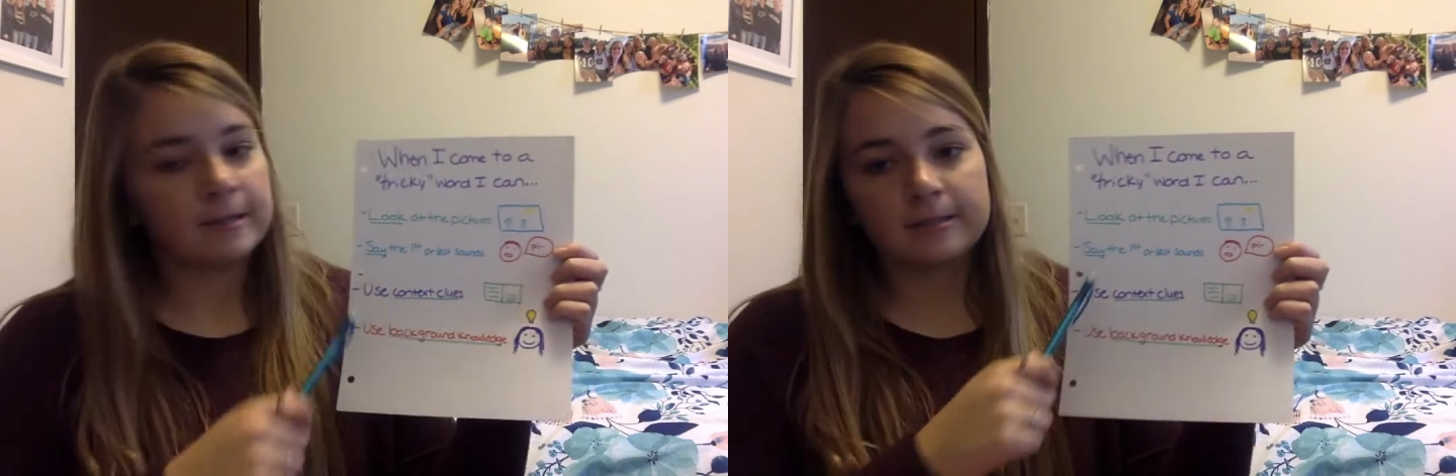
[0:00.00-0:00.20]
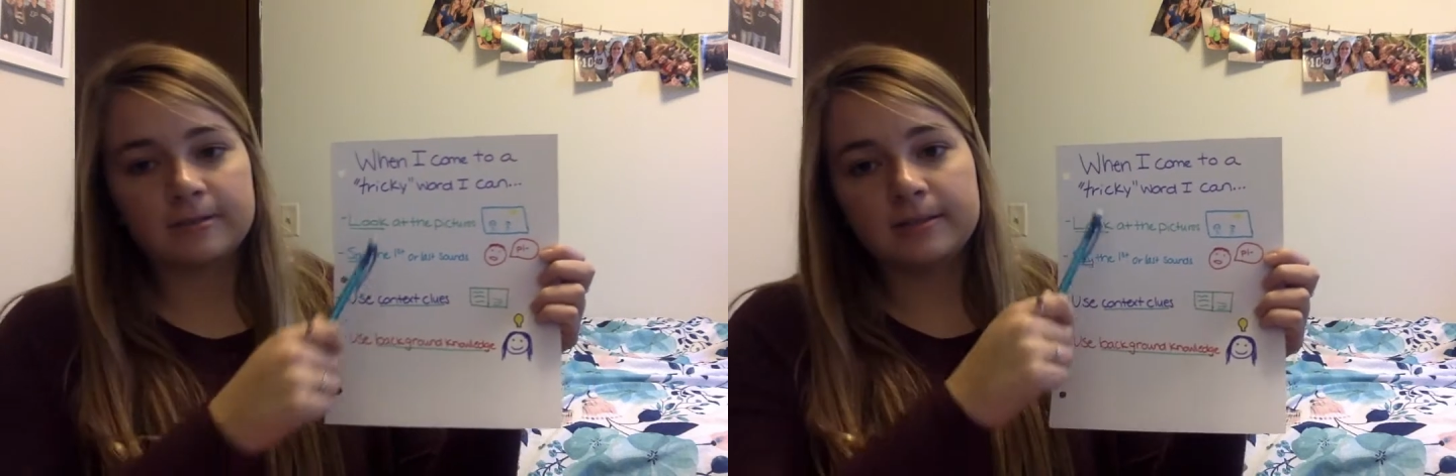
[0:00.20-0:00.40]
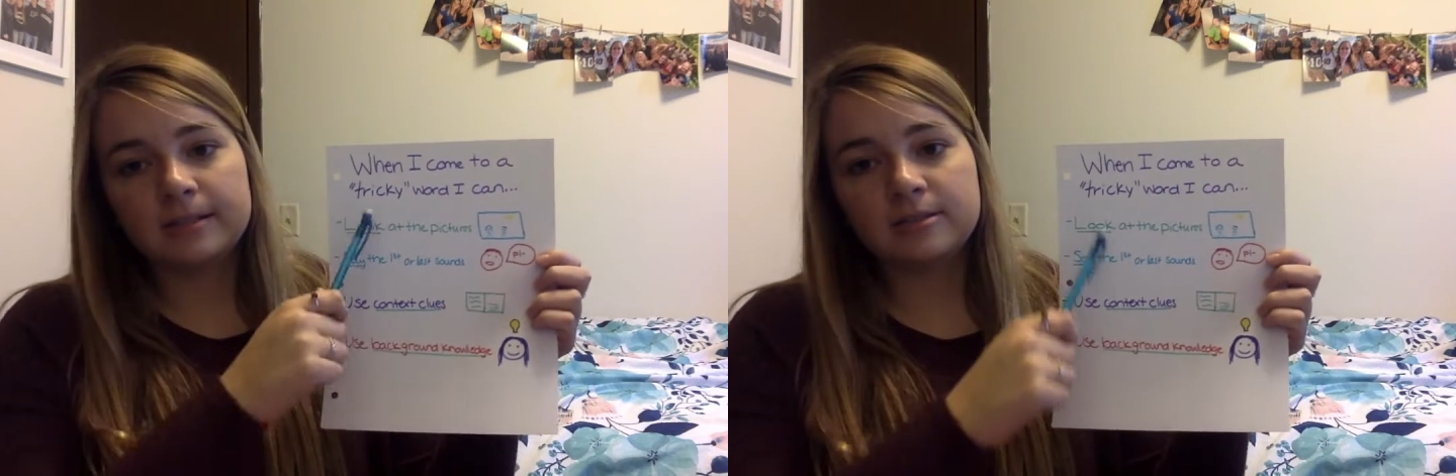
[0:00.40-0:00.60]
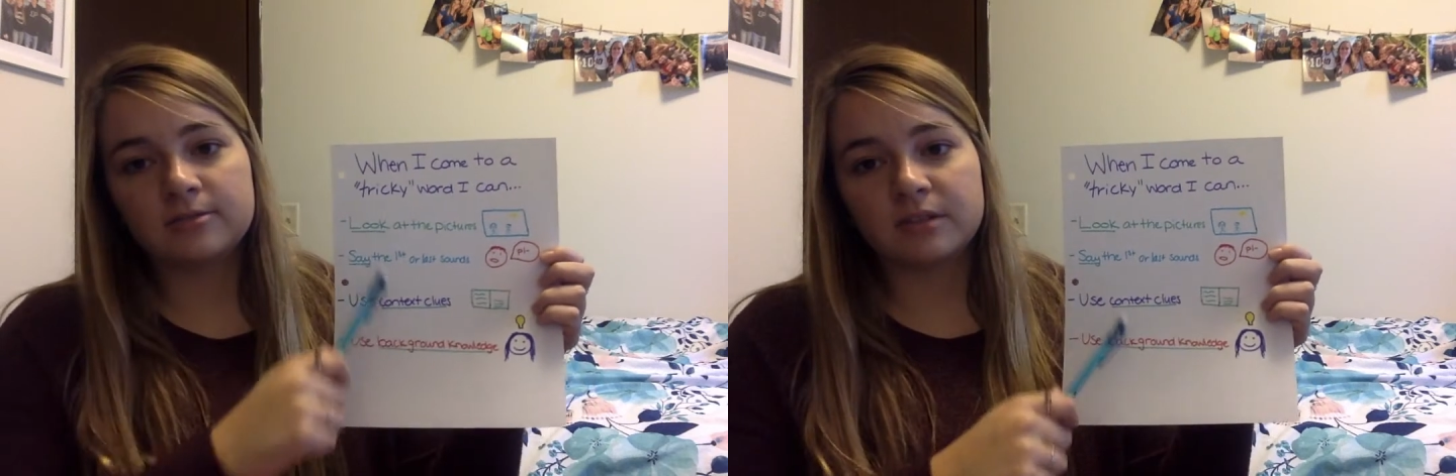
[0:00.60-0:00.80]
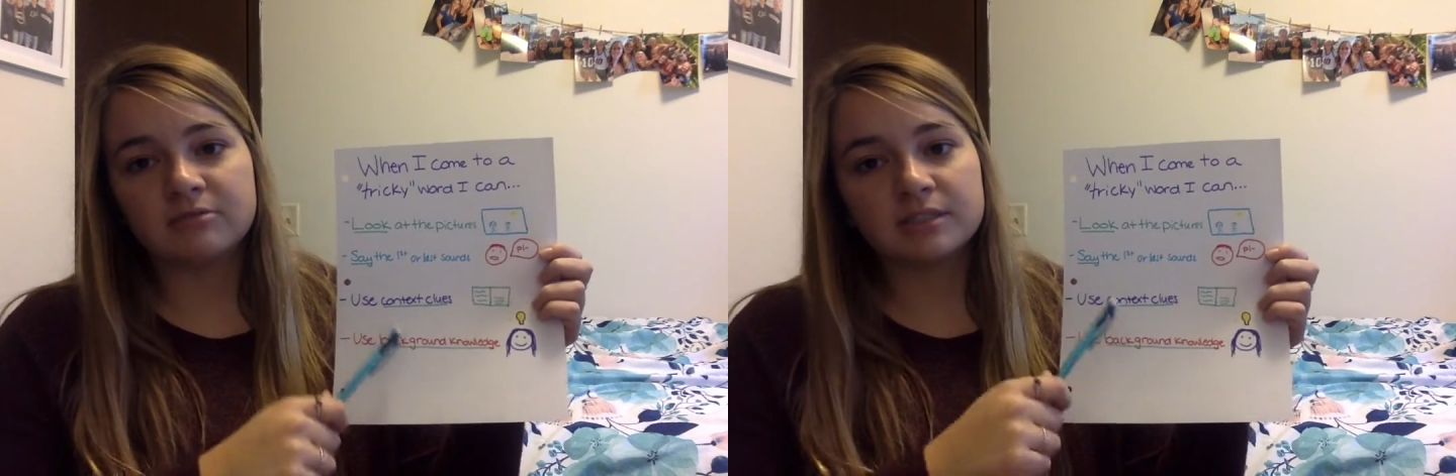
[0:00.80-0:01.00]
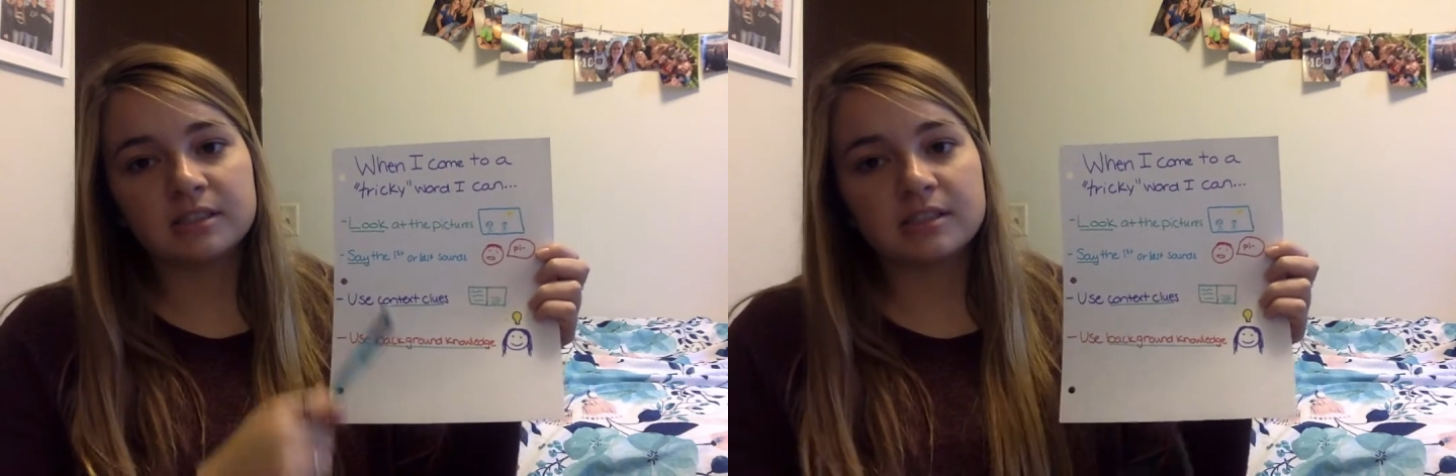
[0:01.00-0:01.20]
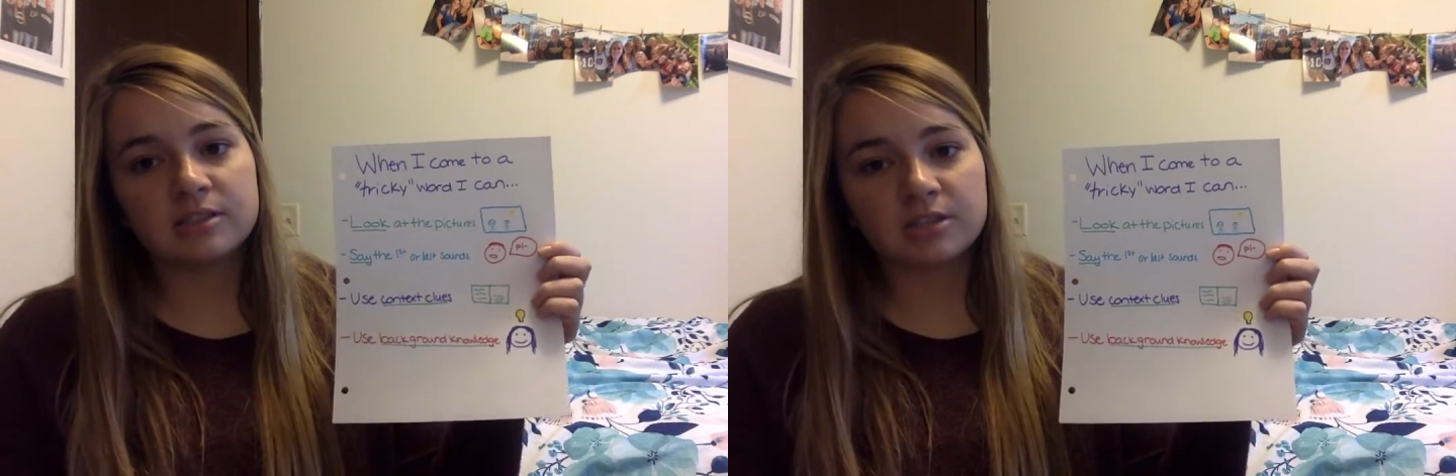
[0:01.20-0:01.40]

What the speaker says: So we can just reference this